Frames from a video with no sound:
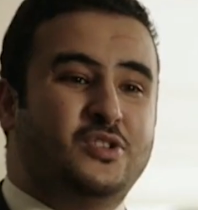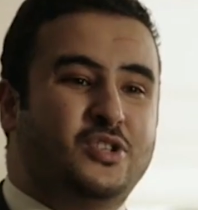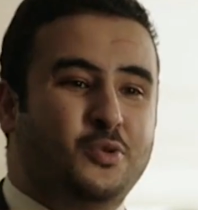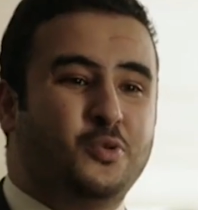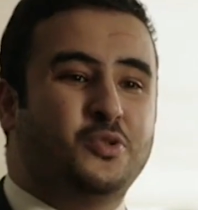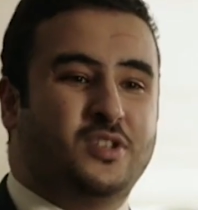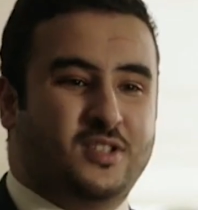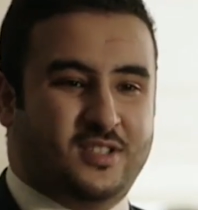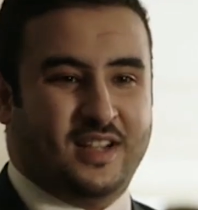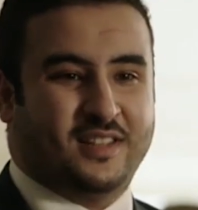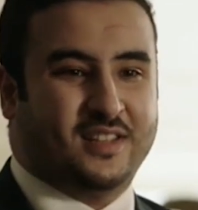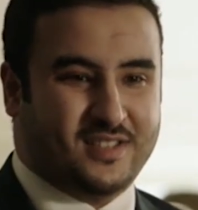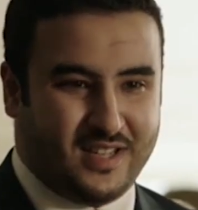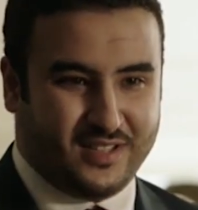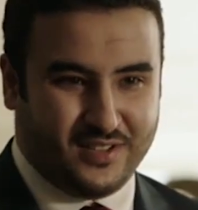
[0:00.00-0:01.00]
institution
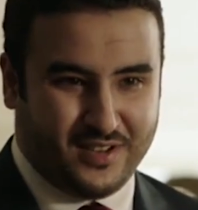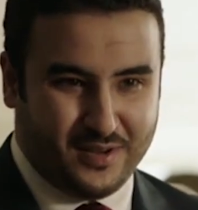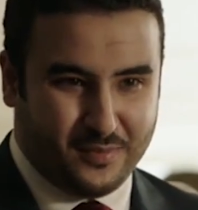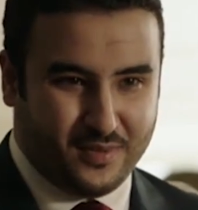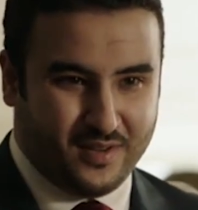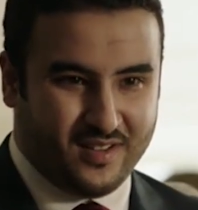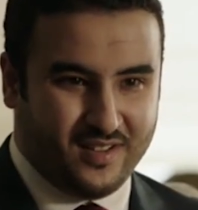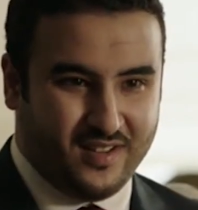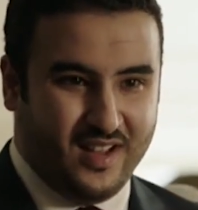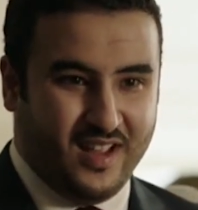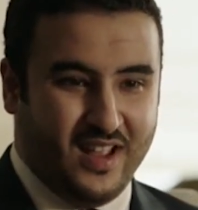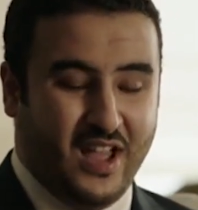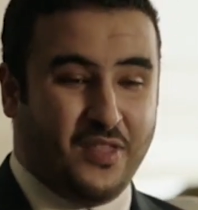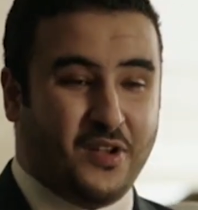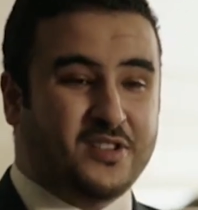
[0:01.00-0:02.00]
side in Saudi Arabia.
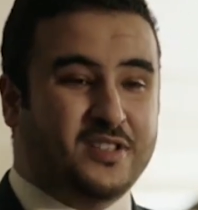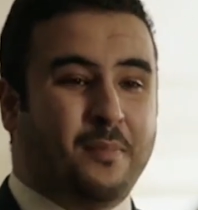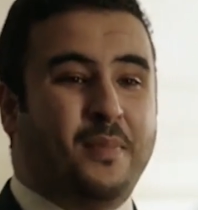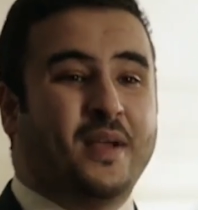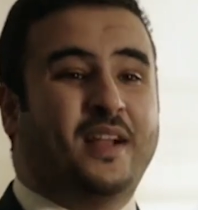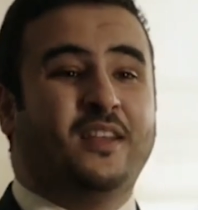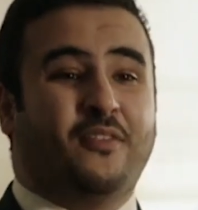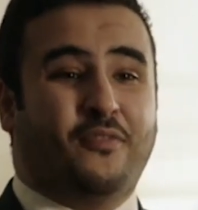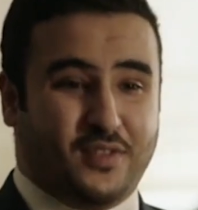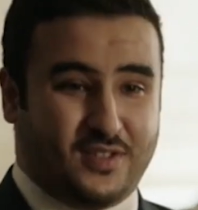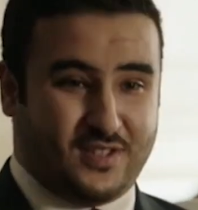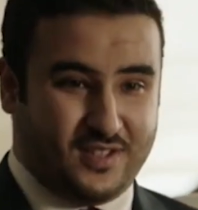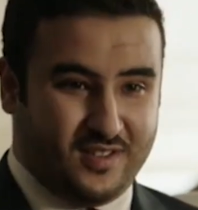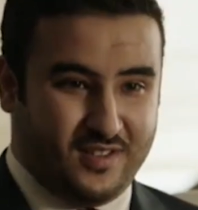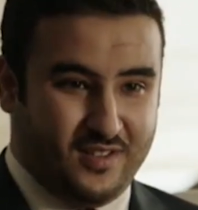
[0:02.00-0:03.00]
And there's a big
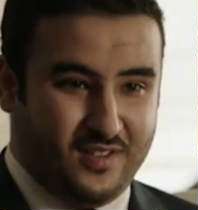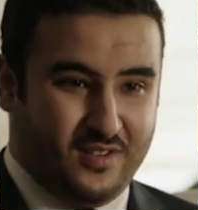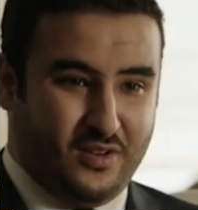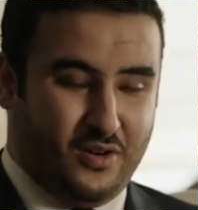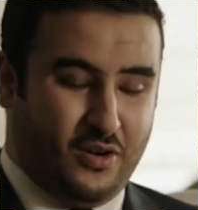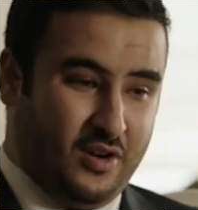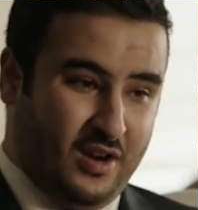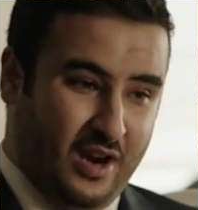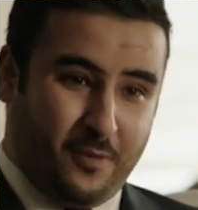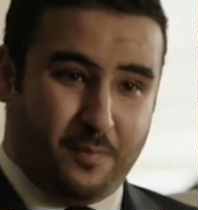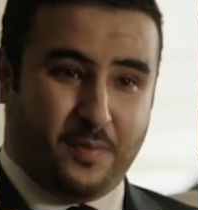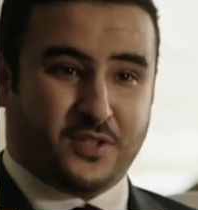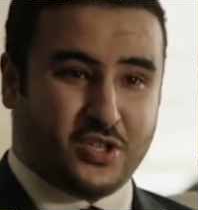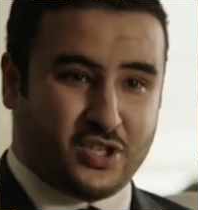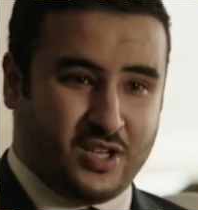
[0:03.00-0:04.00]
difference on our
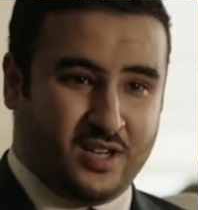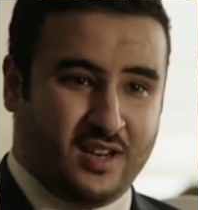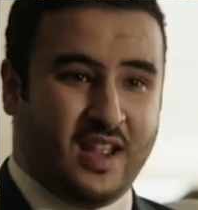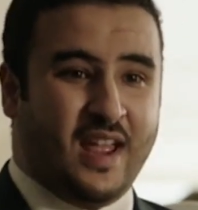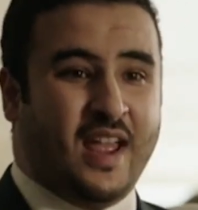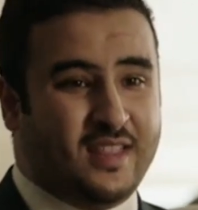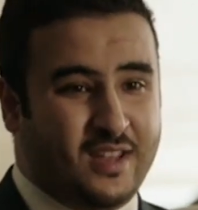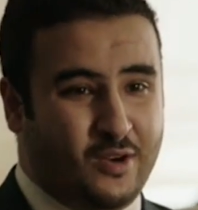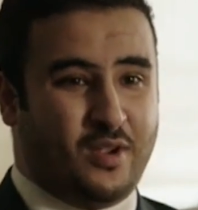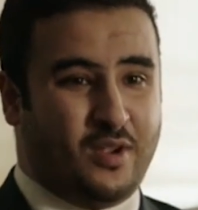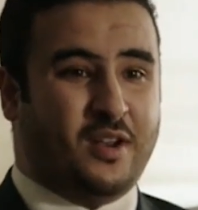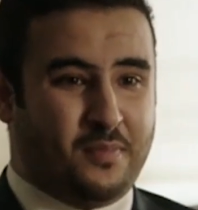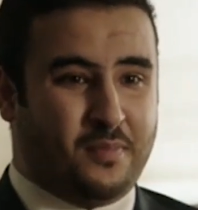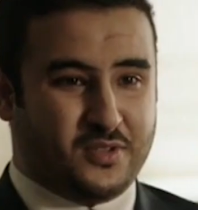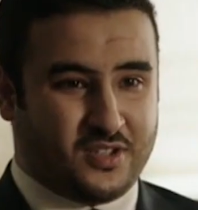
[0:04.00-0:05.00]
position and the
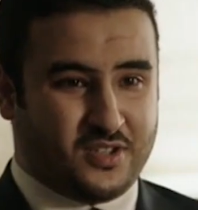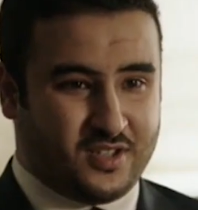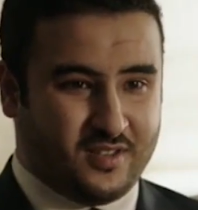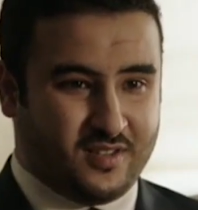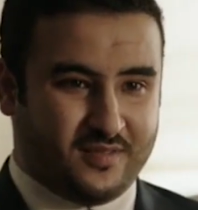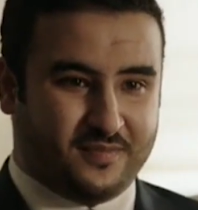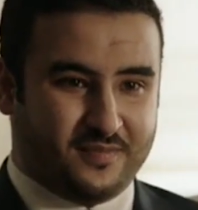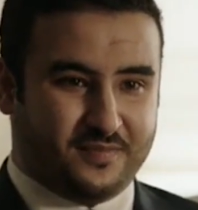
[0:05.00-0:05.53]
Iranian position.